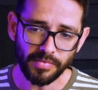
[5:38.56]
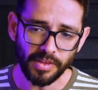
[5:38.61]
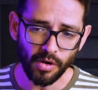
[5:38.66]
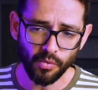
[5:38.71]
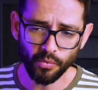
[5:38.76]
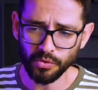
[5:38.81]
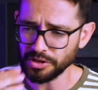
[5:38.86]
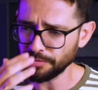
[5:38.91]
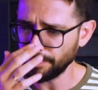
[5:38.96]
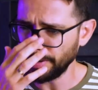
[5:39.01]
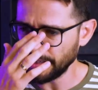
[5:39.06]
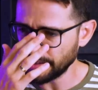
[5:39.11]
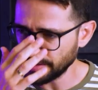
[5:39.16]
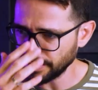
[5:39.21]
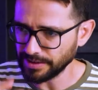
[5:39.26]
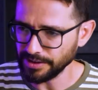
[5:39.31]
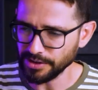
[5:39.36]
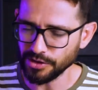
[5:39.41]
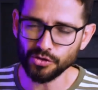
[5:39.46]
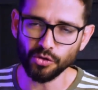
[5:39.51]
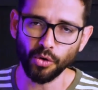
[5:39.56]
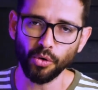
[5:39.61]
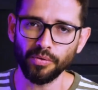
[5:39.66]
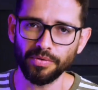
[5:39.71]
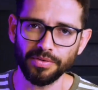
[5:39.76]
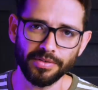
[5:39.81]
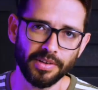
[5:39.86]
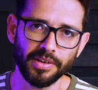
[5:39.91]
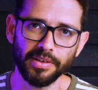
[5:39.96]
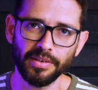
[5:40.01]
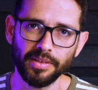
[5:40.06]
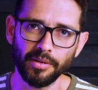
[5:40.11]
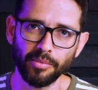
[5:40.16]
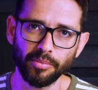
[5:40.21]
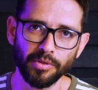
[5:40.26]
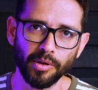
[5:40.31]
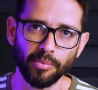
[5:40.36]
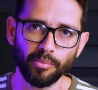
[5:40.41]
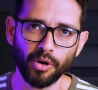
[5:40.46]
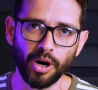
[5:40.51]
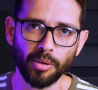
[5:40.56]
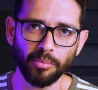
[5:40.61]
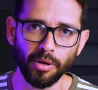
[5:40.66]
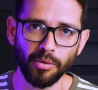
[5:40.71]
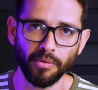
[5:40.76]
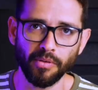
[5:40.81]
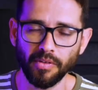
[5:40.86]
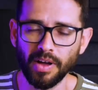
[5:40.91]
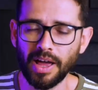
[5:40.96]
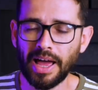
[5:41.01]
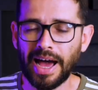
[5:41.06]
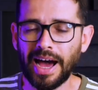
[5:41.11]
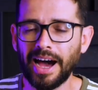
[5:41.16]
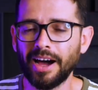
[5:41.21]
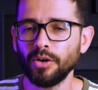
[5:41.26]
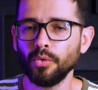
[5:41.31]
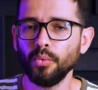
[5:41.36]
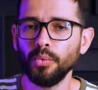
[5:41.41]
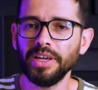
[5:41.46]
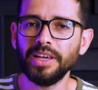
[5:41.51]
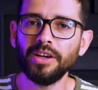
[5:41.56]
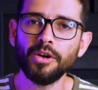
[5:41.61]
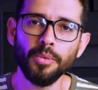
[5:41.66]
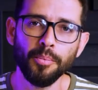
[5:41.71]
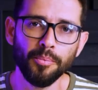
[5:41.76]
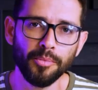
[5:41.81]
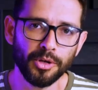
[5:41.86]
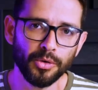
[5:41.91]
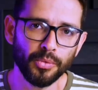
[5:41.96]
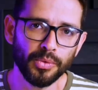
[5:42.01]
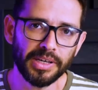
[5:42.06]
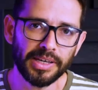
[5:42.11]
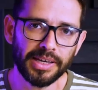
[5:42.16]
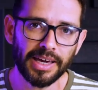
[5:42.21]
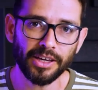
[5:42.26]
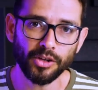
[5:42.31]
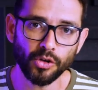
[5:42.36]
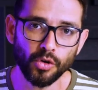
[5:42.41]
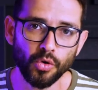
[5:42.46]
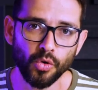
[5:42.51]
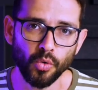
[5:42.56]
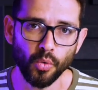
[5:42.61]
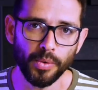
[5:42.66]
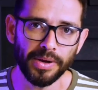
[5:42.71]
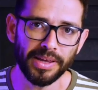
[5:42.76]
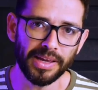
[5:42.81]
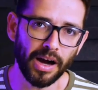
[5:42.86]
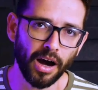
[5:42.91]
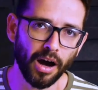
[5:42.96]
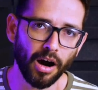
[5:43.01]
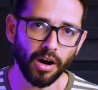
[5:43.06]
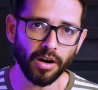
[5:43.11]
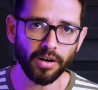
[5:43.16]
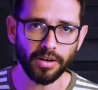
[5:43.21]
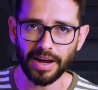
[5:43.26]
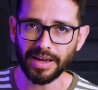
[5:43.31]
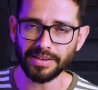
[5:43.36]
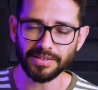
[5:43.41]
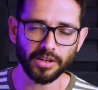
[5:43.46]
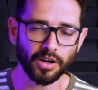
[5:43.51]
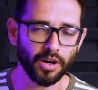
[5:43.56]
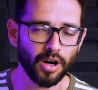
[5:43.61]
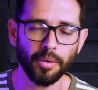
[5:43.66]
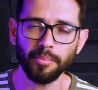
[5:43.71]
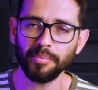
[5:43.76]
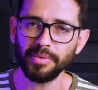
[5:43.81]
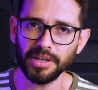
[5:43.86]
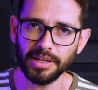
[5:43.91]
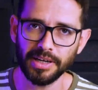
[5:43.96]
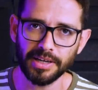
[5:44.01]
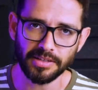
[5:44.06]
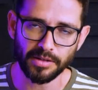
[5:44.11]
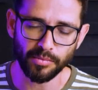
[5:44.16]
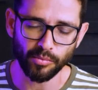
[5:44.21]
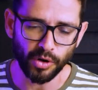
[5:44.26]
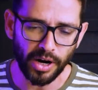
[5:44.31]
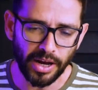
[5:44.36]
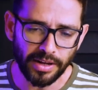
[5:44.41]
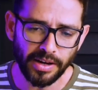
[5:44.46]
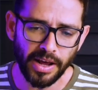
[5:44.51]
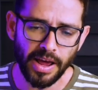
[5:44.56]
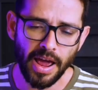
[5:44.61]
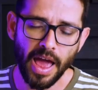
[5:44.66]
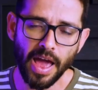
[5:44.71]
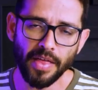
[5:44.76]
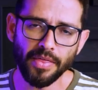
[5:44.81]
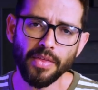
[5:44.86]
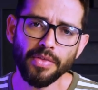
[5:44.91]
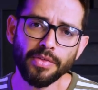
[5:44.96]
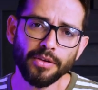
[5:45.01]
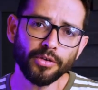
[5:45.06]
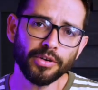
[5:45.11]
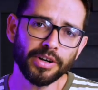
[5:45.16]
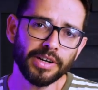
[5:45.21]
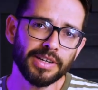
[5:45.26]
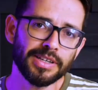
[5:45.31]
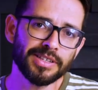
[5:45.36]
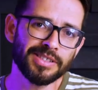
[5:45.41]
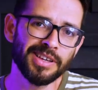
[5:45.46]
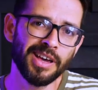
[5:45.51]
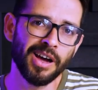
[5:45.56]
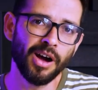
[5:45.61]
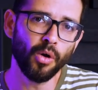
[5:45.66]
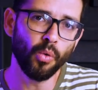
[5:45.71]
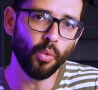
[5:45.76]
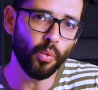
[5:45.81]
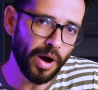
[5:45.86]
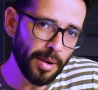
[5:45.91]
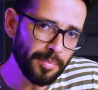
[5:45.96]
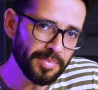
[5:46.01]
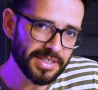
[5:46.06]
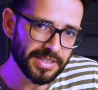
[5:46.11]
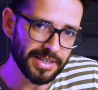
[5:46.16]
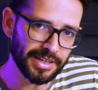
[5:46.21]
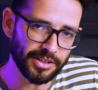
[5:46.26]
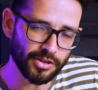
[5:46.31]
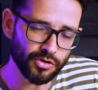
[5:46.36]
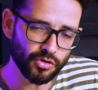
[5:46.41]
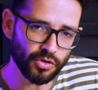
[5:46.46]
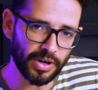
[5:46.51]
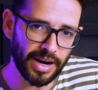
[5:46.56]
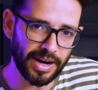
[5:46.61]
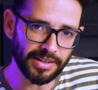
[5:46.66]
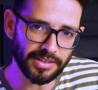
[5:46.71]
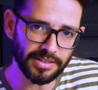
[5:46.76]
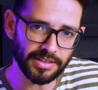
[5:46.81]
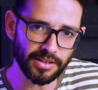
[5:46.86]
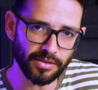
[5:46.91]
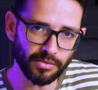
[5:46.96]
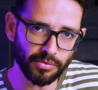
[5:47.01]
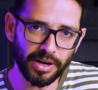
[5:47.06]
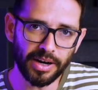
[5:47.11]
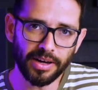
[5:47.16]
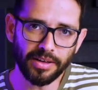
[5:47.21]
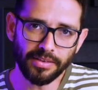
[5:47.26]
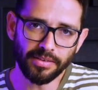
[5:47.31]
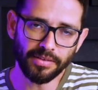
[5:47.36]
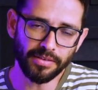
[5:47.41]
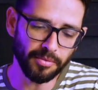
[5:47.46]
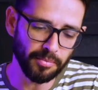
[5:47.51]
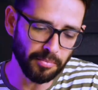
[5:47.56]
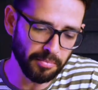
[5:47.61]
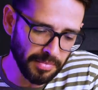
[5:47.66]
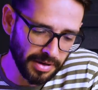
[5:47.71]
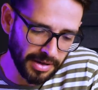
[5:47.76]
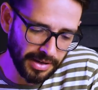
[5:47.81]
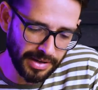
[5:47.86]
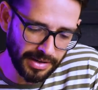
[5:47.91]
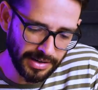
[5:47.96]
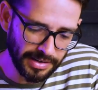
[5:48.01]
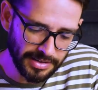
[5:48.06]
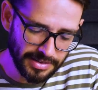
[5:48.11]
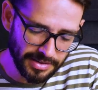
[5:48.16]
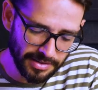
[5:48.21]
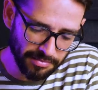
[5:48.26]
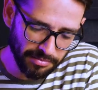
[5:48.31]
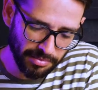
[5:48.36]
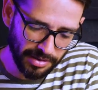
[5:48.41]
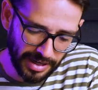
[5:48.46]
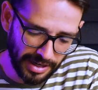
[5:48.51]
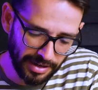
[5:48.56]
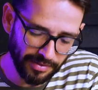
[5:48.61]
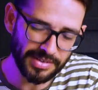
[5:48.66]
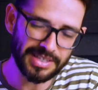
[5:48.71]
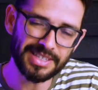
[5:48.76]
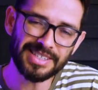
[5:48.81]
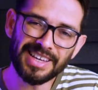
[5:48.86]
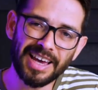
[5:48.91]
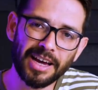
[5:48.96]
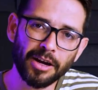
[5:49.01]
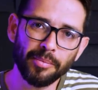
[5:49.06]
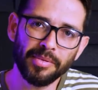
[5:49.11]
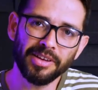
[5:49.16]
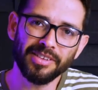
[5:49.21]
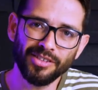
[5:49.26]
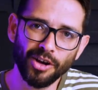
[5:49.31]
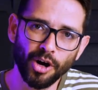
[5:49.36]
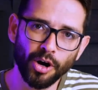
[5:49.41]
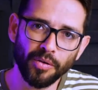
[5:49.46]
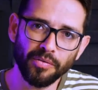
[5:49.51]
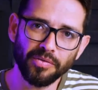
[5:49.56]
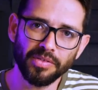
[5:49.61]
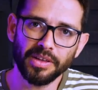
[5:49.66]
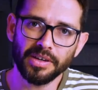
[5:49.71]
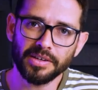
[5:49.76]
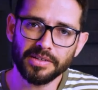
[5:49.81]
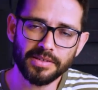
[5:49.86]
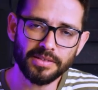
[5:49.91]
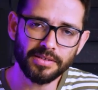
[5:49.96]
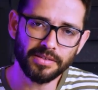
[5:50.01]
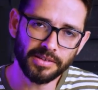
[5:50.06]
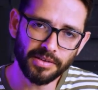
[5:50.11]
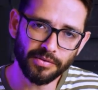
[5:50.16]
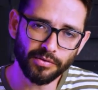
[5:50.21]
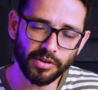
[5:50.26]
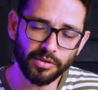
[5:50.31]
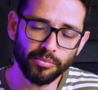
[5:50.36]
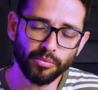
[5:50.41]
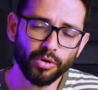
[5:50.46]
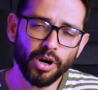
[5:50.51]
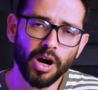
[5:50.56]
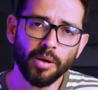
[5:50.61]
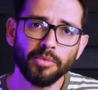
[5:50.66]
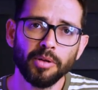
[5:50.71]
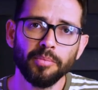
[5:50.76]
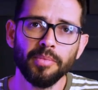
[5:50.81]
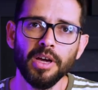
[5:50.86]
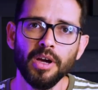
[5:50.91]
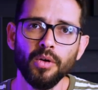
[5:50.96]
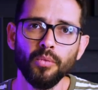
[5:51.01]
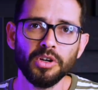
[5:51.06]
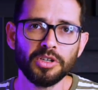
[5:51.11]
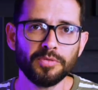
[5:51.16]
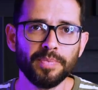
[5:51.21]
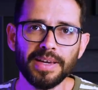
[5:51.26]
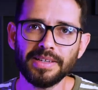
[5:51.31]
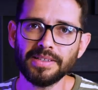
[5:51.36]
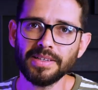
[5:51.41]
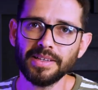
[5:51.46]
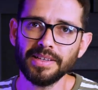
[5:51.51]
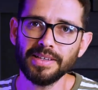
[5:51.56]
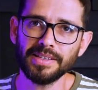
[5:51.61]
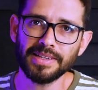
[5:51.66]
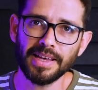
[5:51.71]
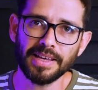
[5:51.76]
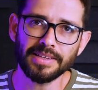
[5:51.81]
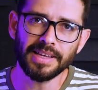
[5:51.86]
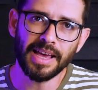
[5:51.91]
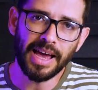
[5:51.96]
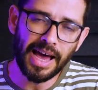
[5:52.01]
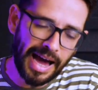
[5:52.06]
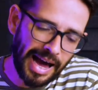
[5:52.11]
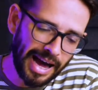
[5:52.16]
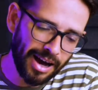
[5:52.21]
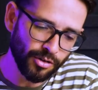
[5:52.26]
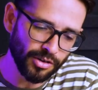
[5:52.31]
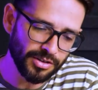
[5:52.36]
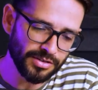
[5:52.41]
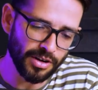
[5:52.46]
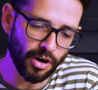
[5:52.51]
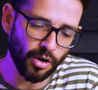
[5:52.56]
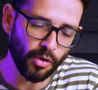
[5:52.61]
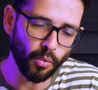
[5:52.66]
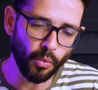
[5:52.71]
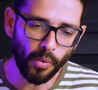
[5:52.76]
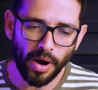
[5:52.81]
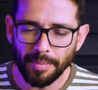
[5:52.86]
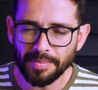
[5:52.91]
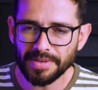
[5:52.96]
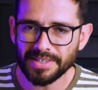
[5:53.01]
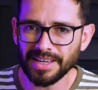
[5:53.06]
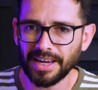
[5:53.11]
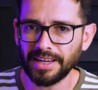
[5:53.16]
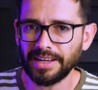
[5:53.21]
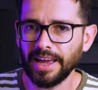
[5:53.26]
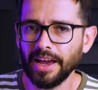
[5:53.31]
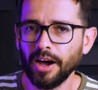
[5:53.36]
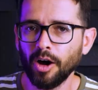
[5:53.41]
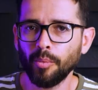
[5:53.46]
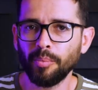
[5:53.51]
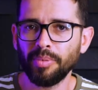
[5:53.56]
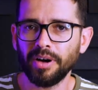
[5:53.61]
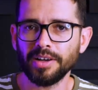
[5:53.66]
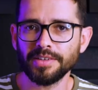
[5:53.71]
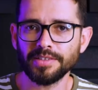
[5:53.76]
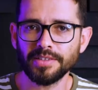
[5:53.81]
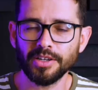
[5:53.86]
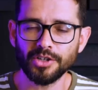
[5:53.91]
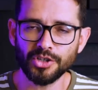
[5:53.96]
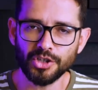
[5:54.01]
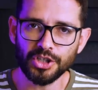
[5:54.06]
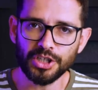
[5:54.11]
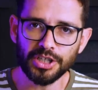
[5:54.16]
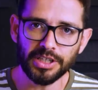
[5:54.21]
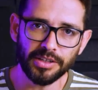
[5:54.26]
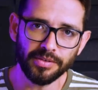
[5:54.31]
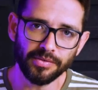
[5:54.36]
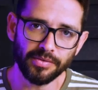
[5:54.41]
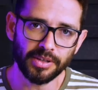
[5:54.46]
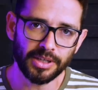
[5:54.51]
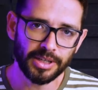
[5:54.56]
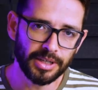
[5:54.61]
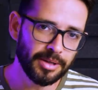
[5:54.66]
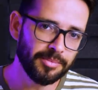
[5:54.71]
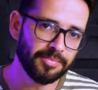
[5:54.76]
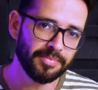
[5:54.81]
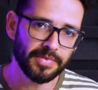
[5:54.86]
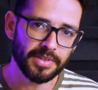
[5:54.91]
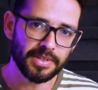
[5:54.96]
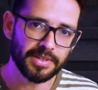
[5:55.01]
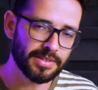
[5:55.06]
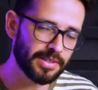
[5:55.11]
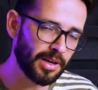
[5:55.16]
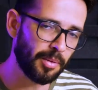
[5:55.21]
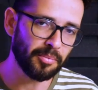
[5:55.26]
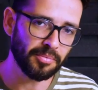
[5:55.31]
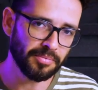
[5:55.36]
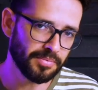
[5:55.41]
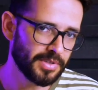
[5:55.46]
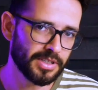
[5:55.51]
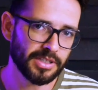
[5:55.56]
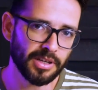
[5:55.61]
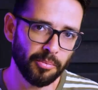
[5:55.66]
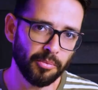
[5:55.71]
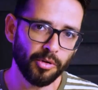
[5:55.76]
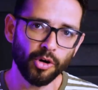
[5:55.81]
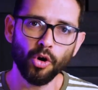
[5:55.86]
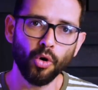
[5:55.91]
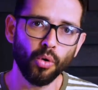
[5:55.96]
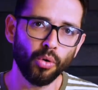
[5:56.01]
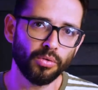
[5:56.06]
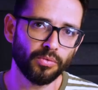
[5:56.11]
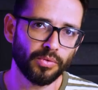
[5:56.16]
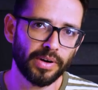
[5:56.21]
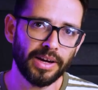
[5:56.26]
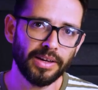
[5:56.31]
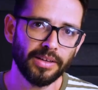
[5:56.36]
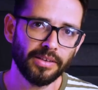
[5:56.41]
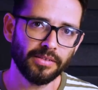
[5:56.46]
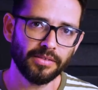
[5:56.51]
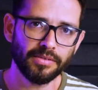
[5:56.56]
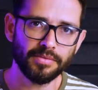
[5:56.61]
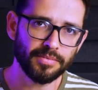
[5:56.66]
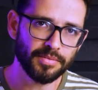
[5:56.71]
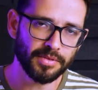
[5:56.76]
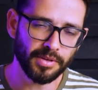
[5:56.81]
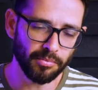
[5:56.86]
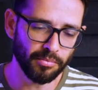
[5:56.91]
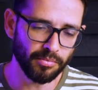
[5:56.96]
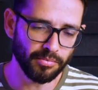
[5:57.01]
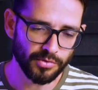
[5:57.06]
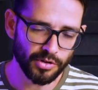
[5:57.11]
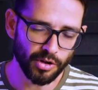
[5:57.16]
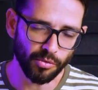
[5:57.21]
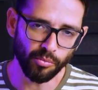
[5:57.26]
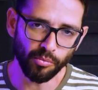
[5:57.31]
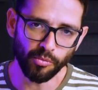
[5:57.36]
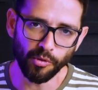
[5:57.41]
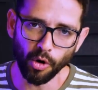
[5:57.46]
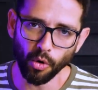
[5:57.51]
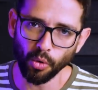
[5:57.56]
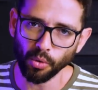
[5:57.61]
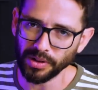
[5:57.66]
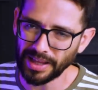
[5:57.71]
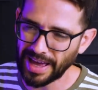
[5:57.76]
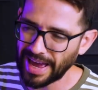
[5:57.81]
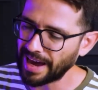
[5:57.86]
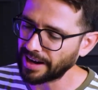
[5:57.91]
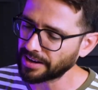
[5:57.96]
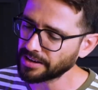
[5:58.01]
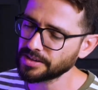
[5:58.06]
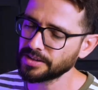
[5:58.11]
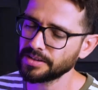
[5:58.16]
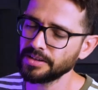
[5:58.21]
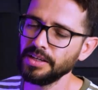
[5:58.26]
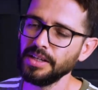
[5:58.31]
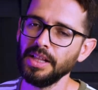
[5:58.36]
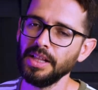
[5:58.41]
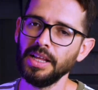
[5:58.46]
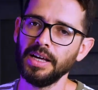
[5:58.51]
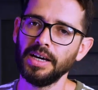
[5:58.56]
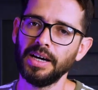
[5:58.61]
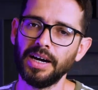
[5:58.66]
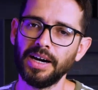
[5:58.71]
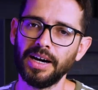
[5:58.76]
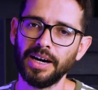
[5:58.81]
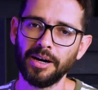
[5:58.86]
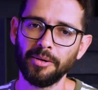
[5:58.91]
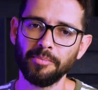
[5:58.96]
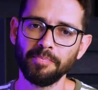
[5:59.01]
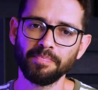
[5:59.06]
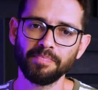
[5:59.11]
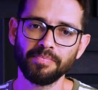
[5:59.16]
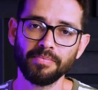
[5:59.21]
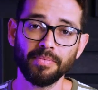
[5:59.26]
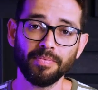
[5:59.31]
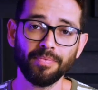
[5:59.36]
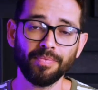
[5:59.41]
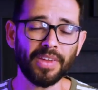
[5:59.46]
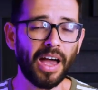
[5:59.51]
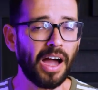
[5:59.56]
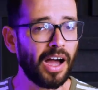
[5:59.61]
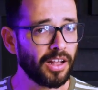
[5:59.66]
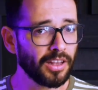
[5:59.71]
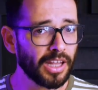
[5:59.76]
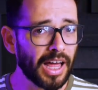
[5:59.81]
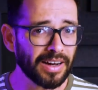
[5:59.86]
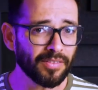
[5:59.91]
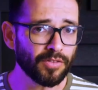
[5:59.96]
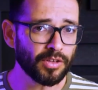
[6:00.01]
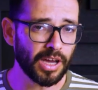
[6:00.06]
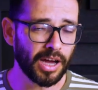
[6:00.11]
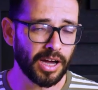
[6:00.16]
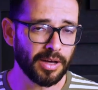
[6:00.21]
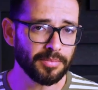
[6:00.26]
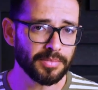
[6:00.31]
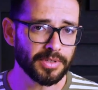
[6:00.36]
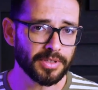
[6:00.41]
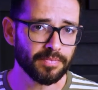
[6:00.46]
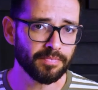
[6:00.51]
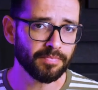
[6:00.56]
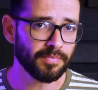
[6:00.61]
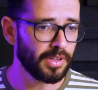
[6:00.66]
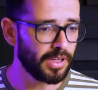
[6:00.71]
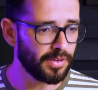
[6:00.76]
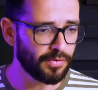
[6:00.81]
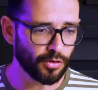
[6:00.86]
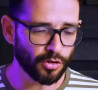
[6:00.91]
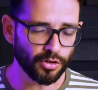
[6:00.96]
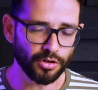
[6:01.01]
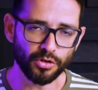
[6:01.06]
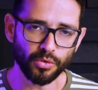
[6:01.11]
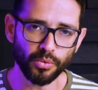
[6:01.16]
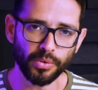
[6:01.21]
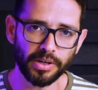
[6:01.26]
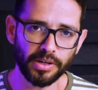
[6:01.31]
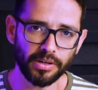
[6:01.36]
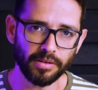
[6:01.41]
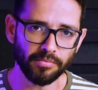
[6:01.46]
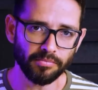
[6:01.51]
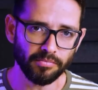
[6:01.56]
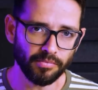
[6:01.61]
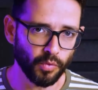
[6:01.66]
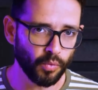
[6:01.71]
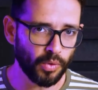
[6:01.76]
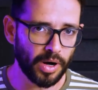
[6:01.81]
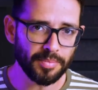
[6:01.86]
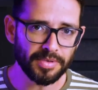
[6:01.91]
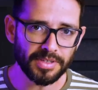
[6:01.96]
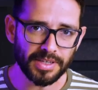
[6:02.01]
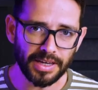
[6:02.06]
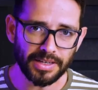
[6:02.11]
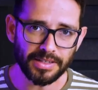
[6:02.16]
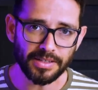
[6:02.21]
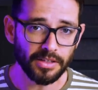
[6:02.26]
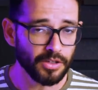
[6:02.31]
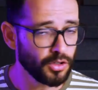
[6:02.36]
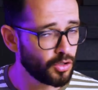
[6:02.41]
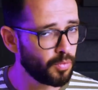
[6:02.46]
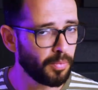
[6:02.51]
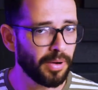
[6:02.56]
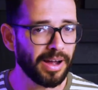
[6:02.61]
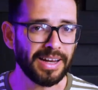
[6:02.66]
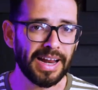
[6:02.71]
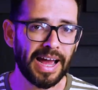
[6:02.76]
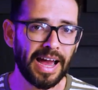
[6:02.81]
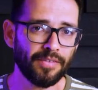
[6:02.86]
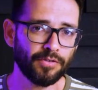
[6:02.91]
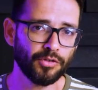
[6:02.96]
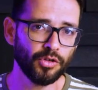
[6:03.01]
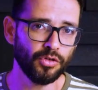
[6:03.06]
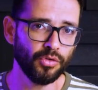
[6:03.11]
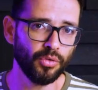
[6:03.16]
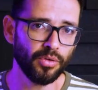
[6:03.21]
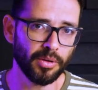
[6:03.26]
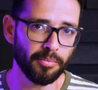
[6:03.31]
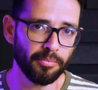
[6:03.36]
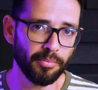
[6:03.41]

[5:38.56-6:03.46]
which basically solves the problem of how do we communicate who we are as a company, as a brand. And then there is website strategy, right? And it's kind of a segment of this different problem, which basically says, how does our website help us achieve some goal, right? Some goal X. A lot of times, if you're doing websites, you might have to do them